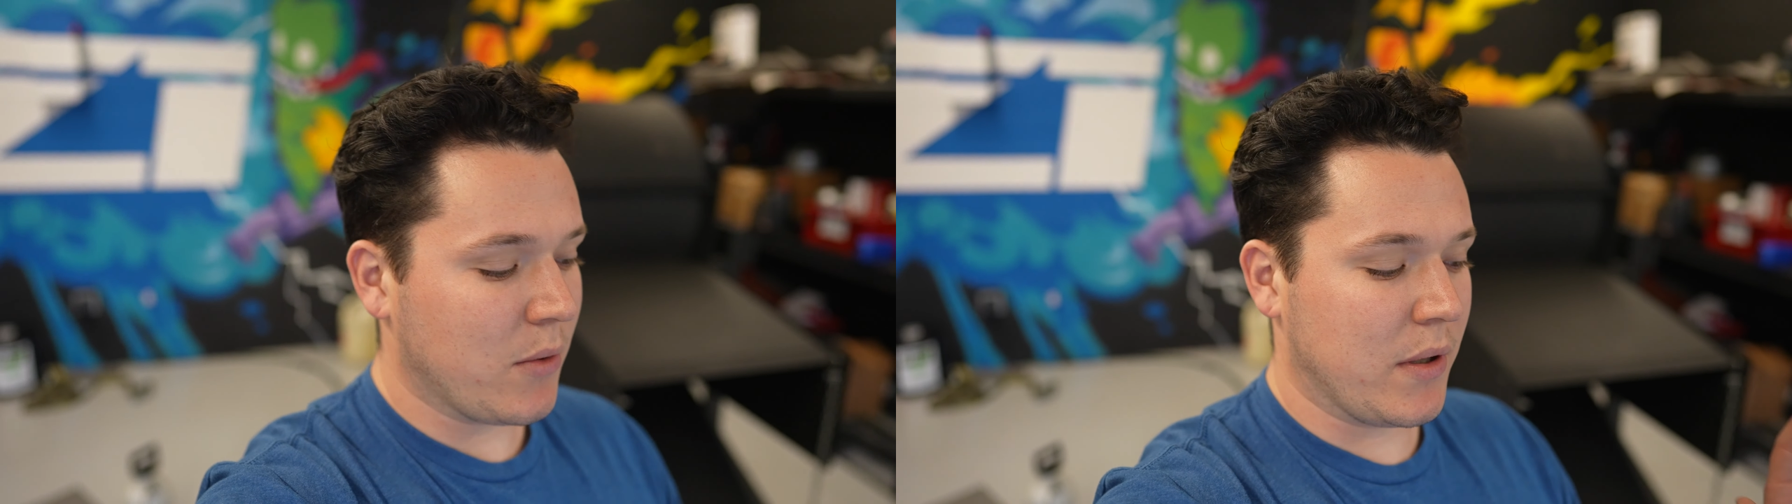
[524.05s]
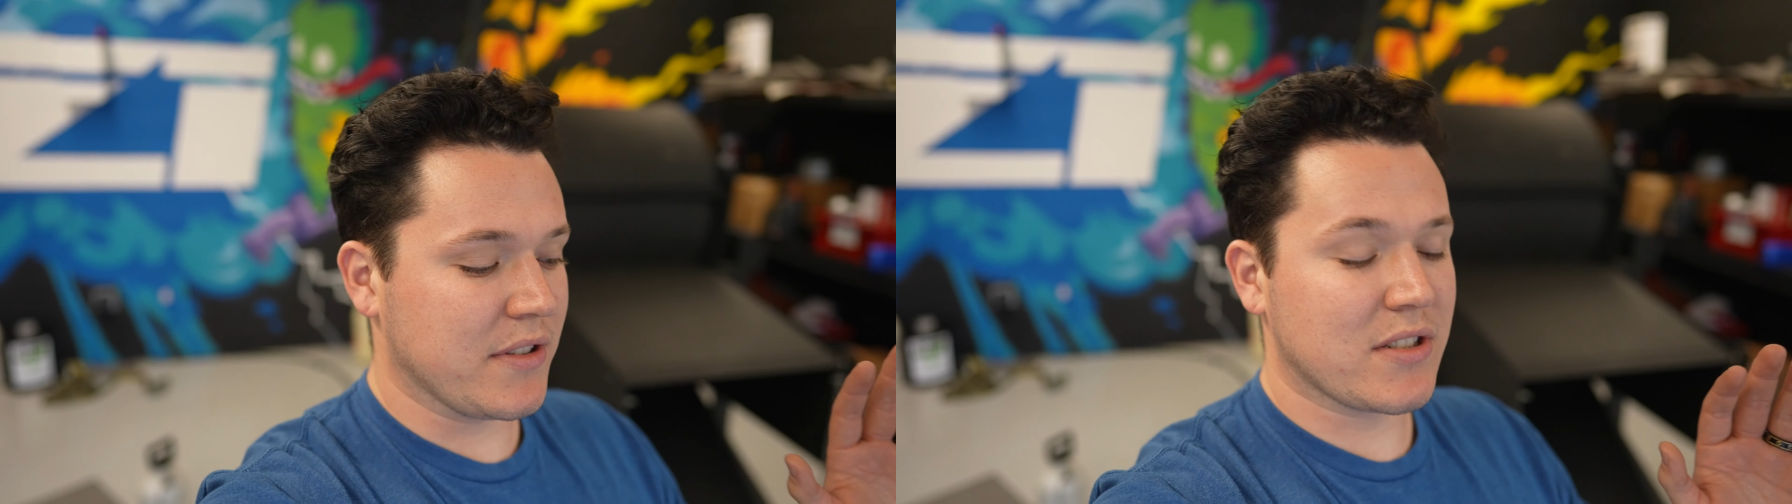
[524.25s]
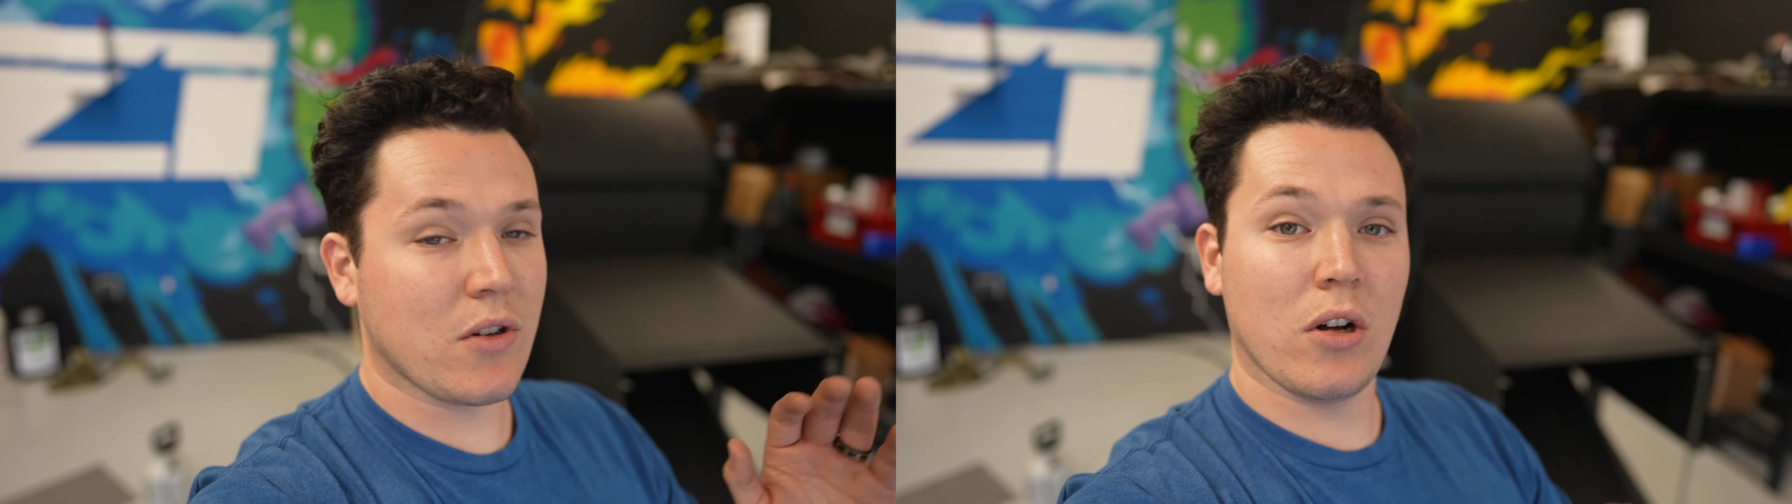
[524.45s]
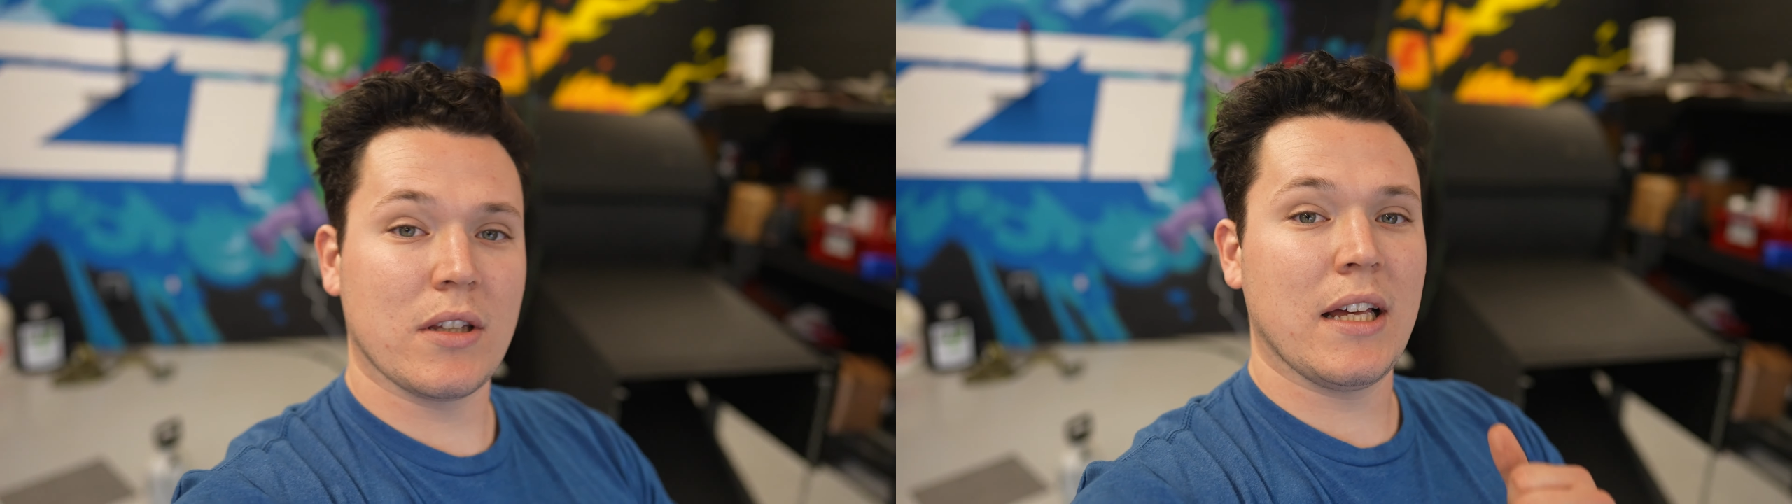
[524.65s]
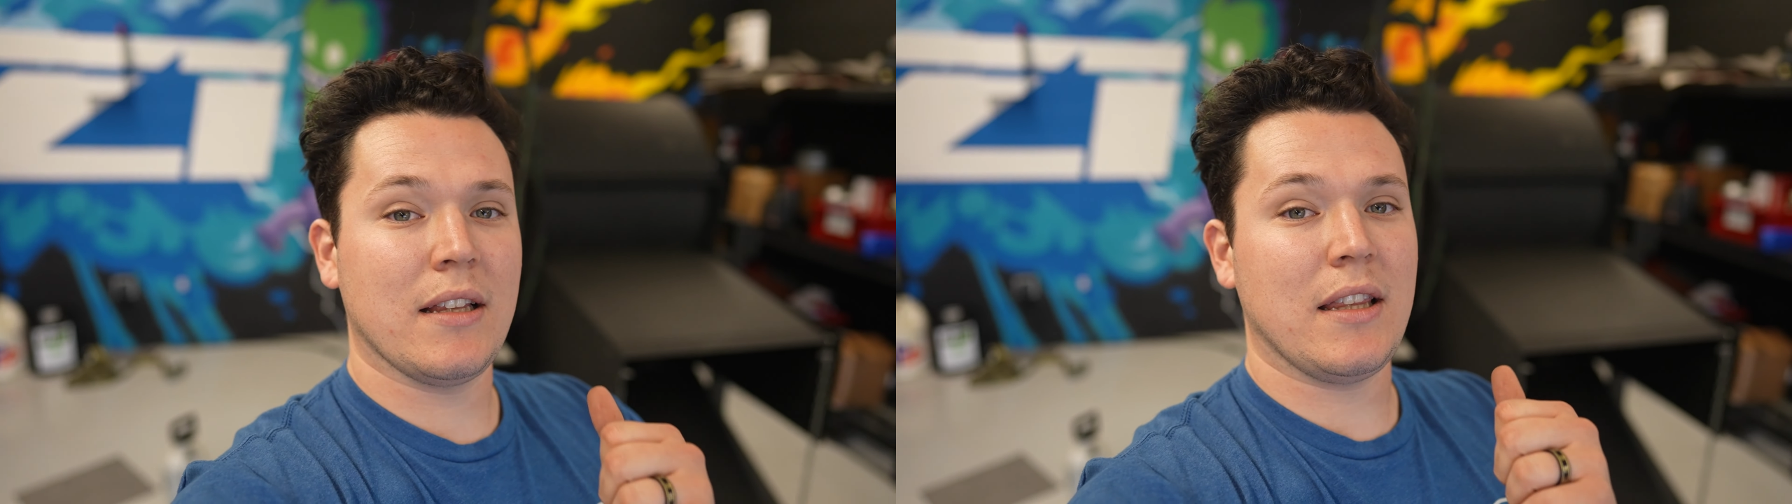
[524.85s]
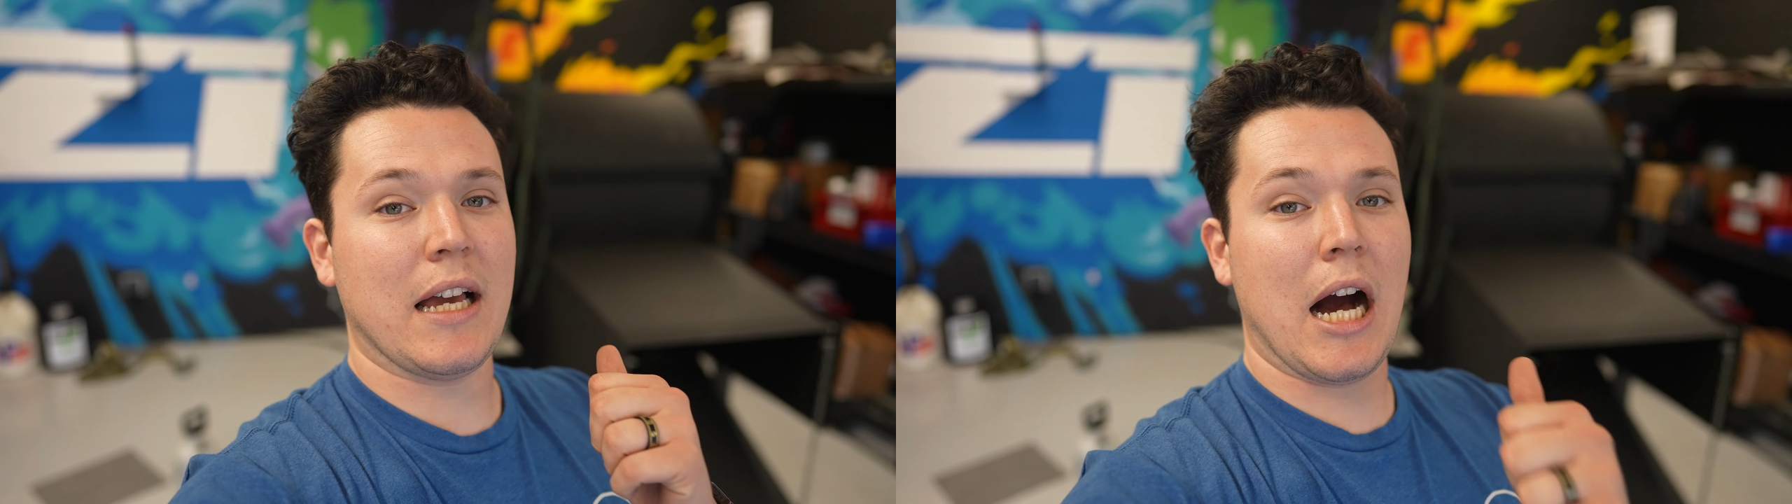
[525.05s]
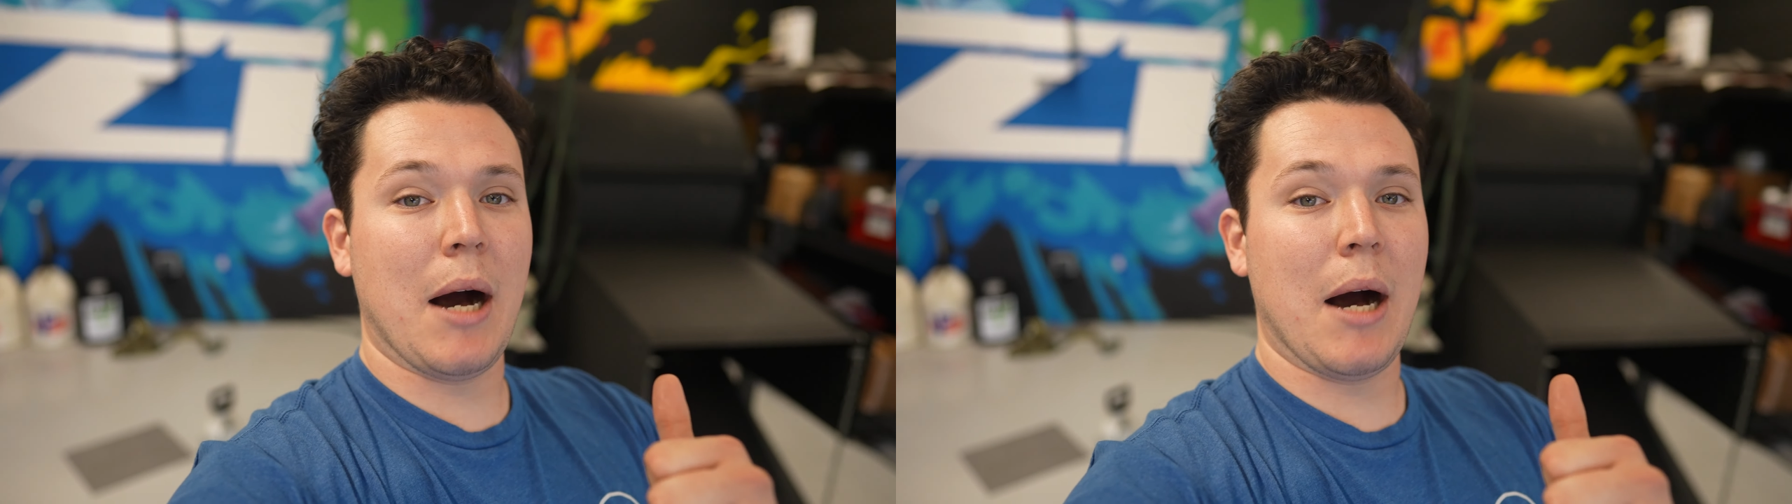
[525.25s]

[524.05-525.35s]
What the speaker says: we've installed the